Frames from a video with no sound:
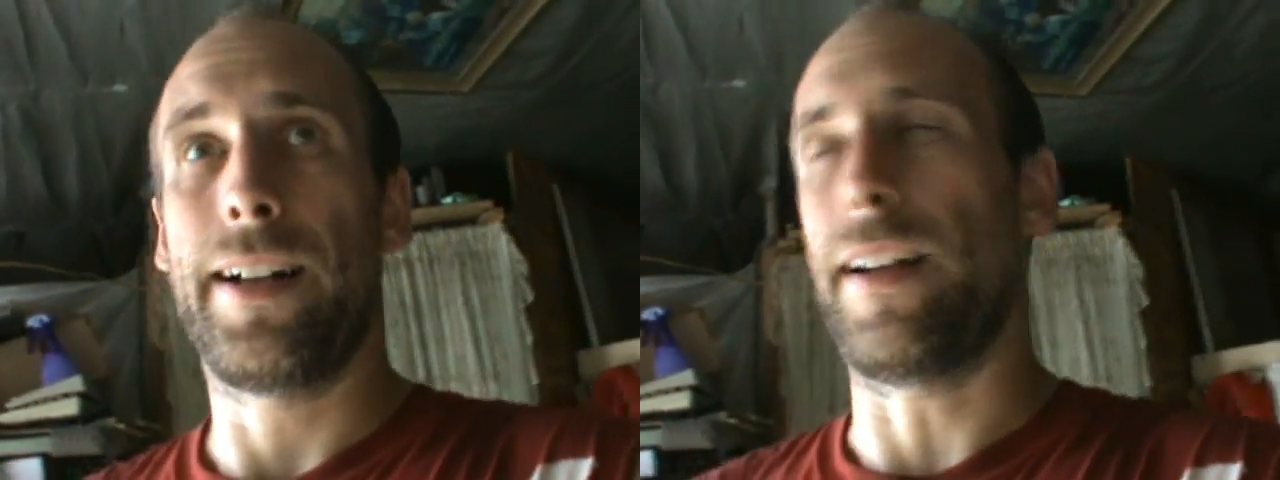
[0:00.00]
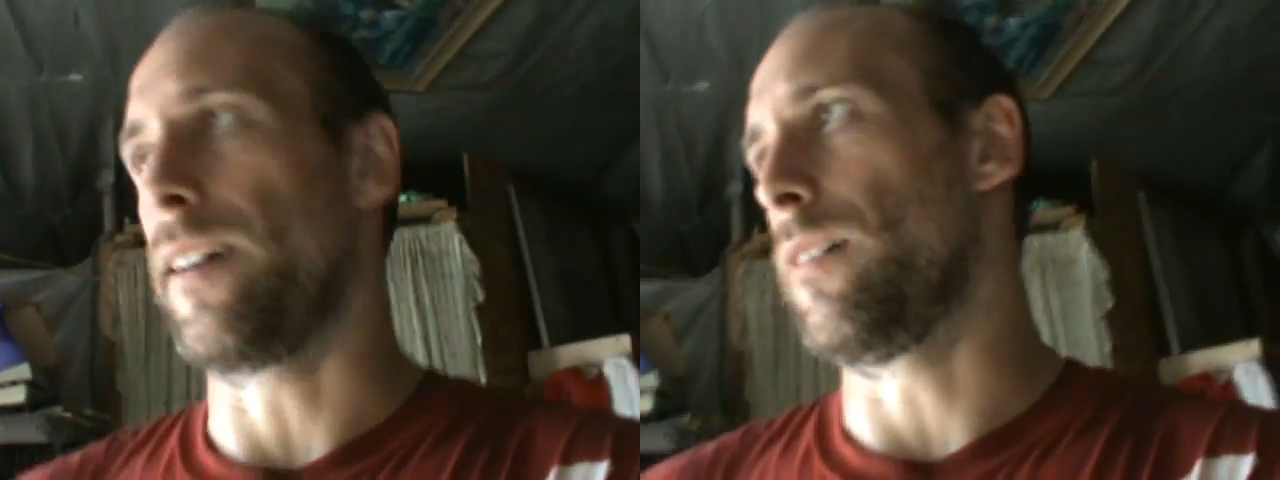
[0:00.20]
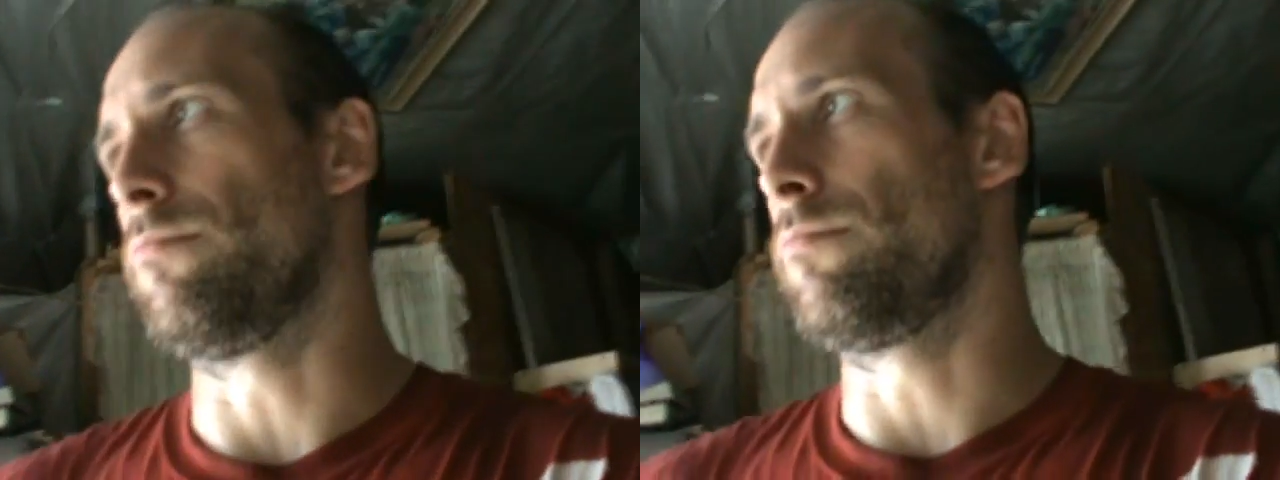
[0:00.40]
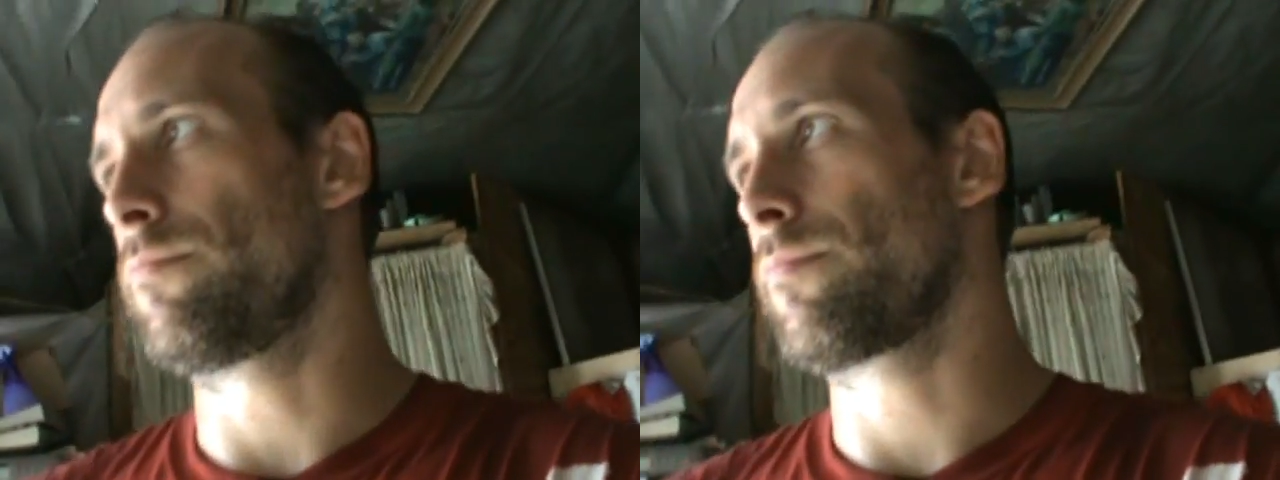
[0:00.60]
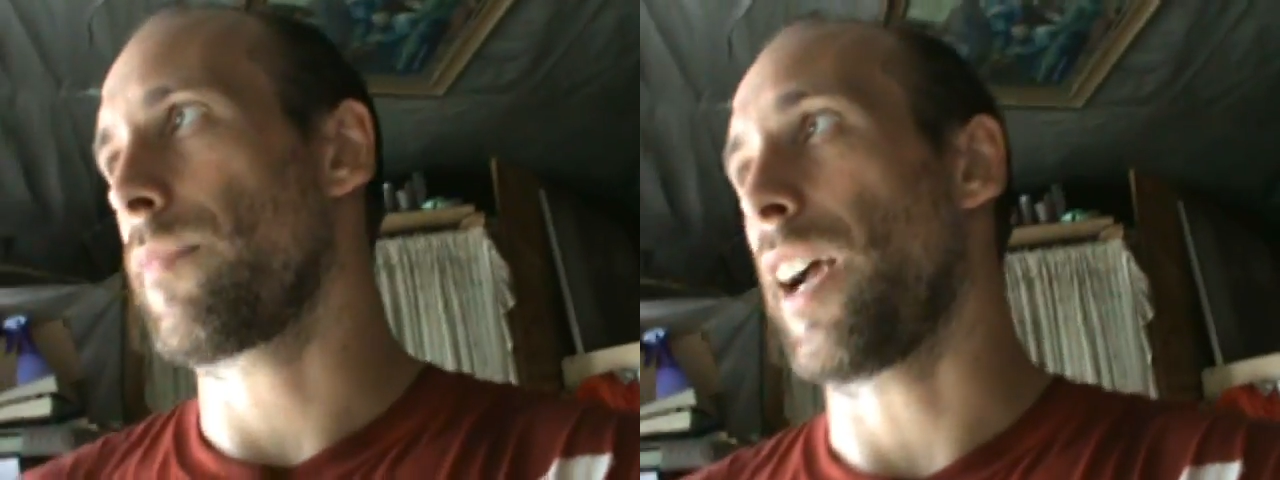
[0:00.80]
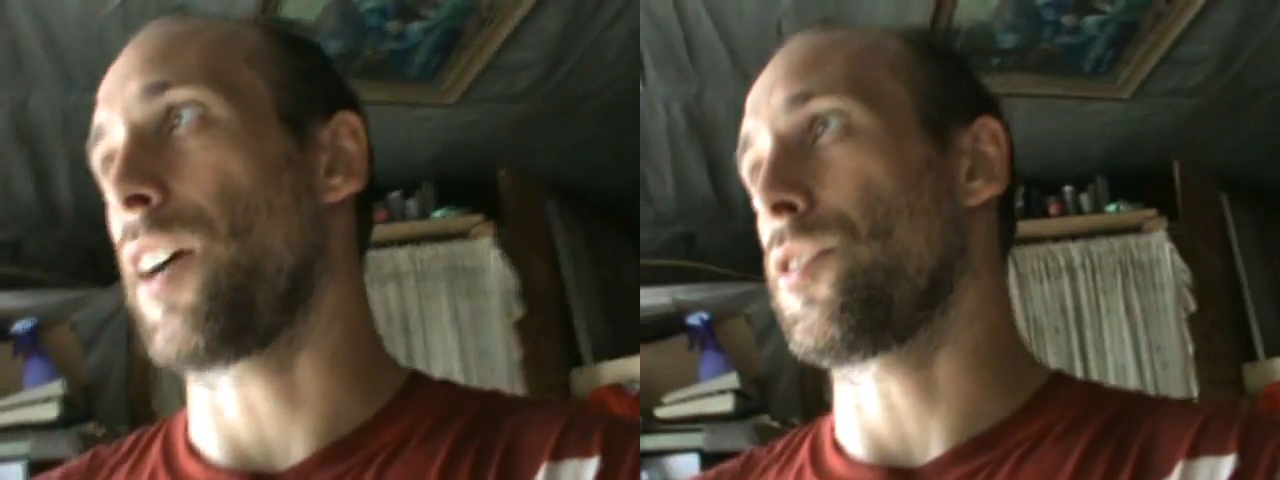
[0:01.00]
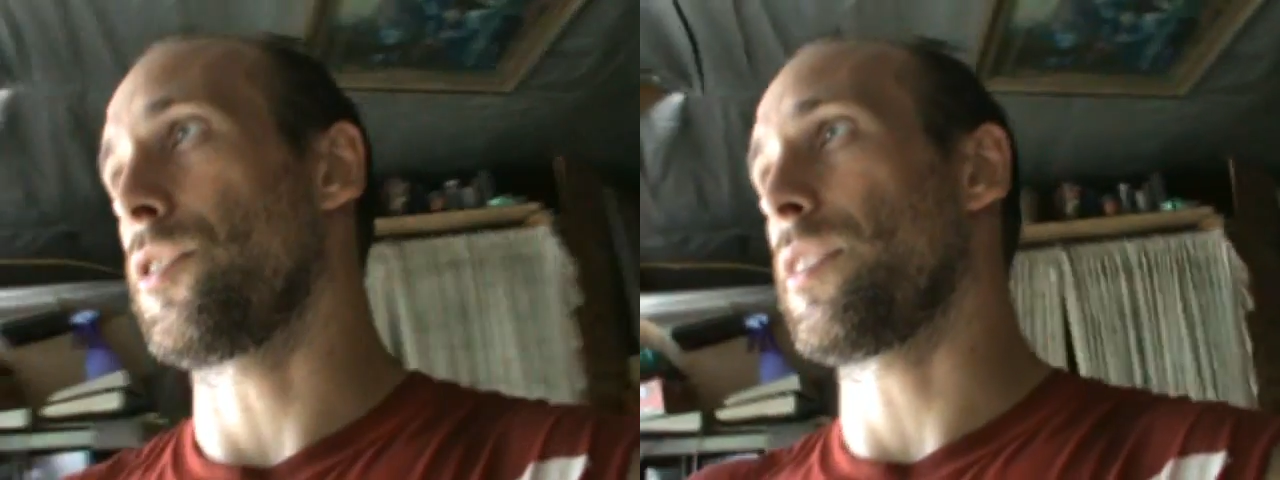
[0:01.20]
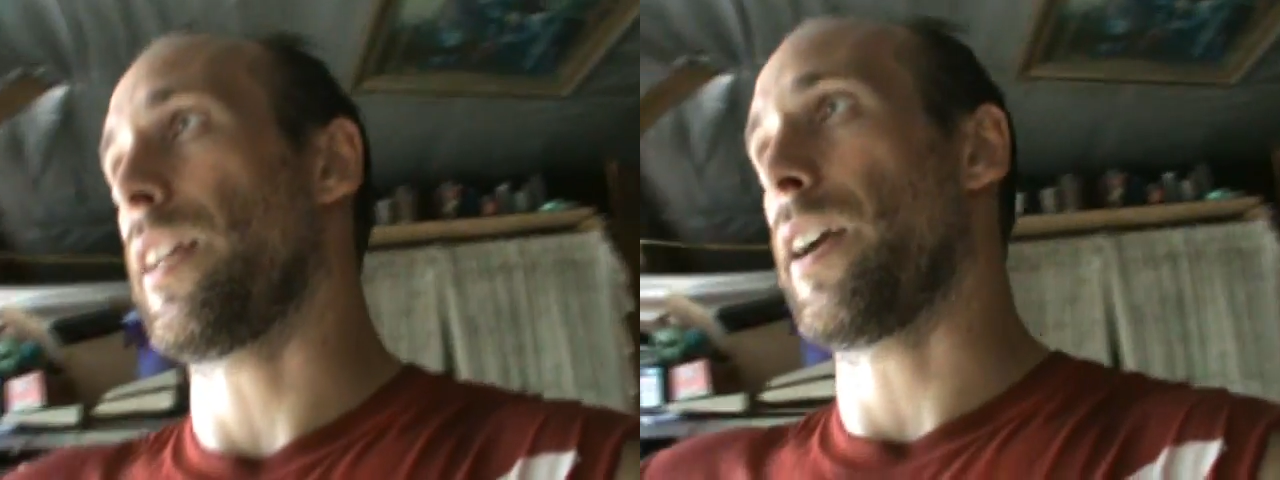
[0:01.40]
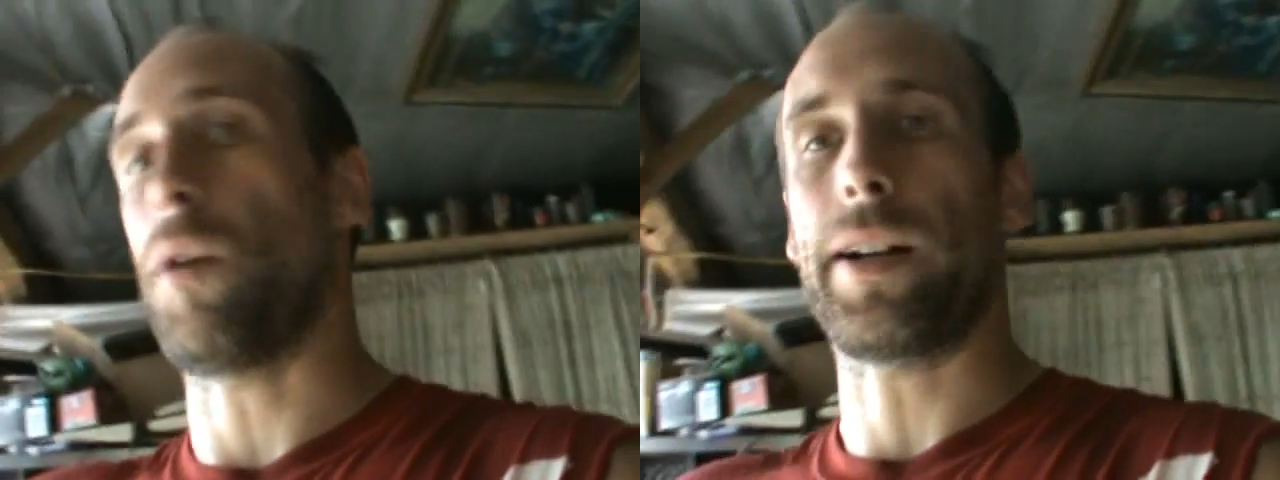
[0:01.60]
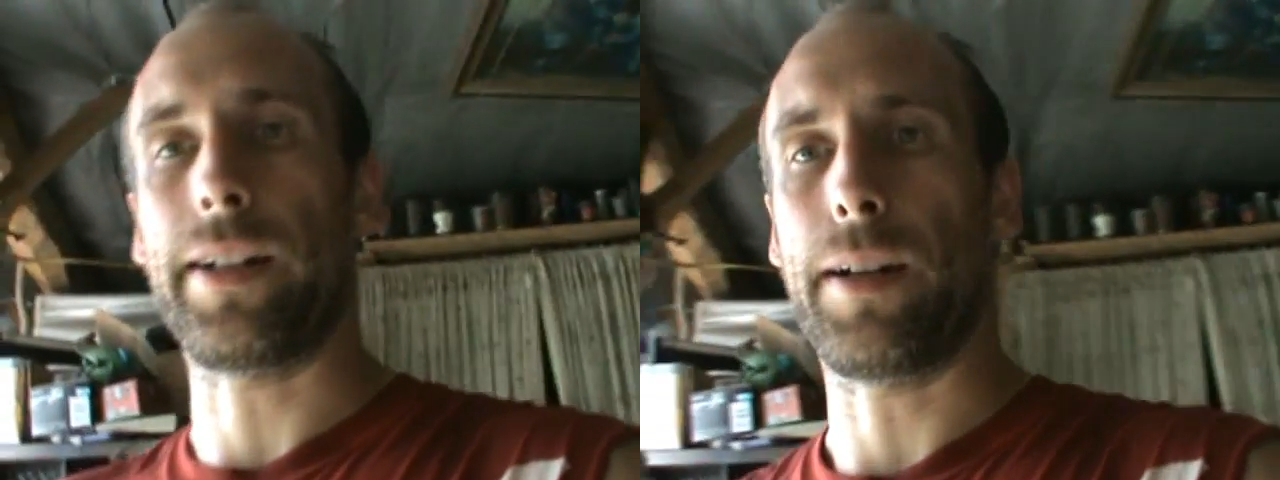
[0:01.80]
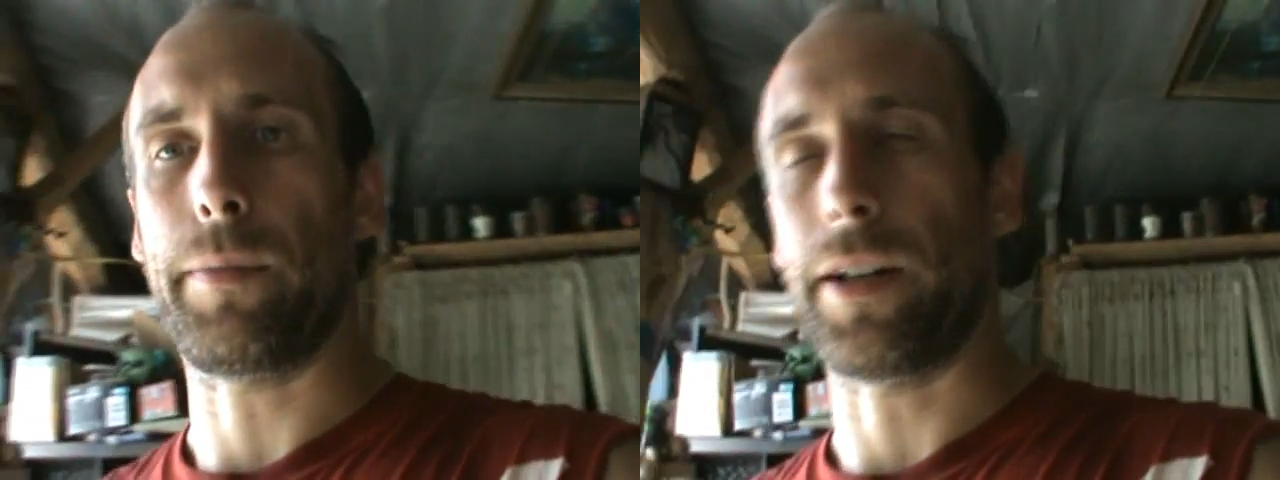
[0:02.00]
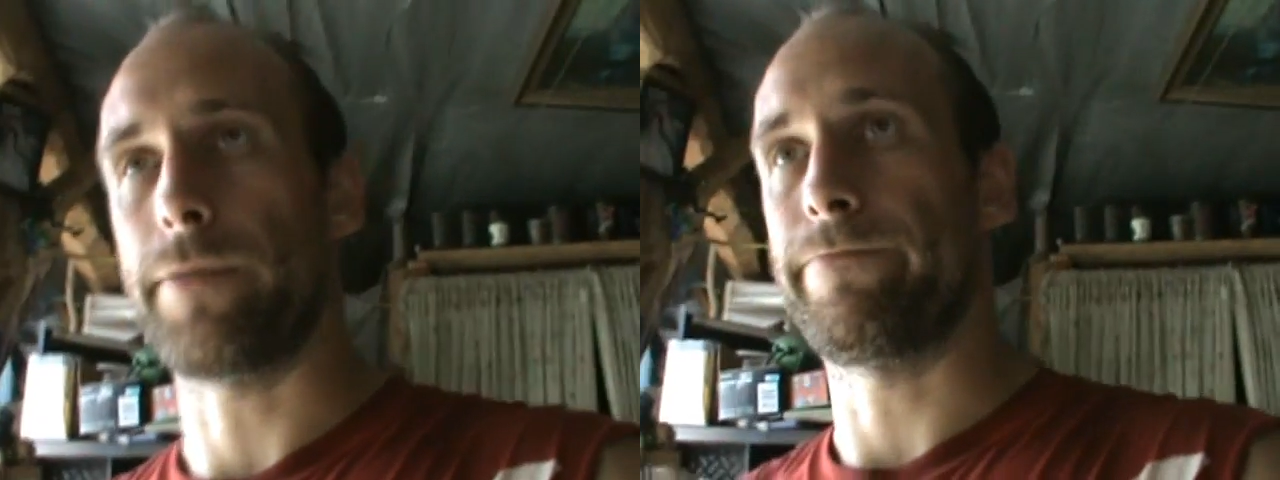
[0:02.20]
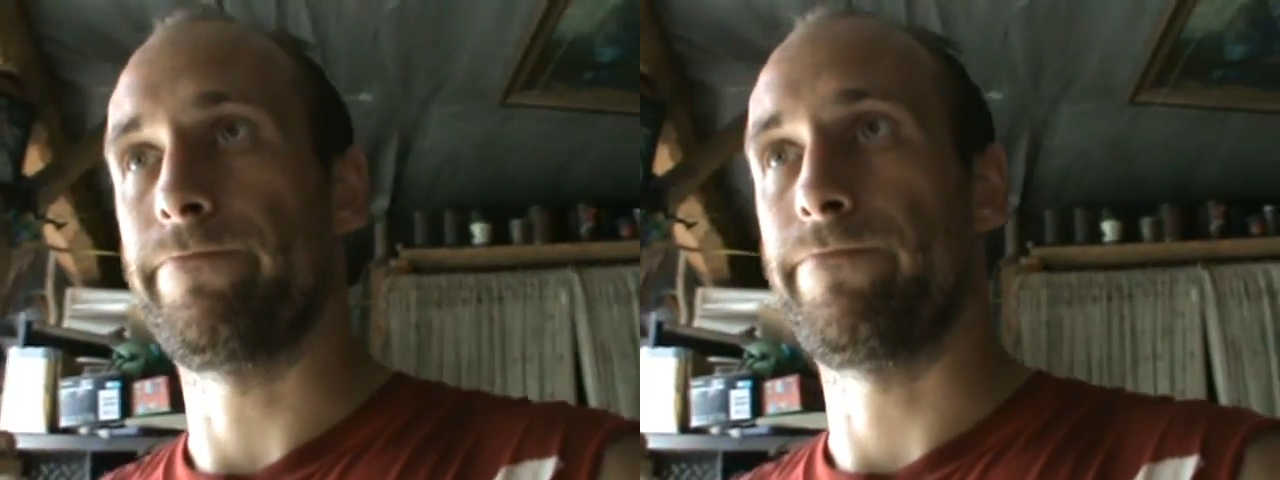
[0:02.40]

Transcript: Um, I also just like walking up here.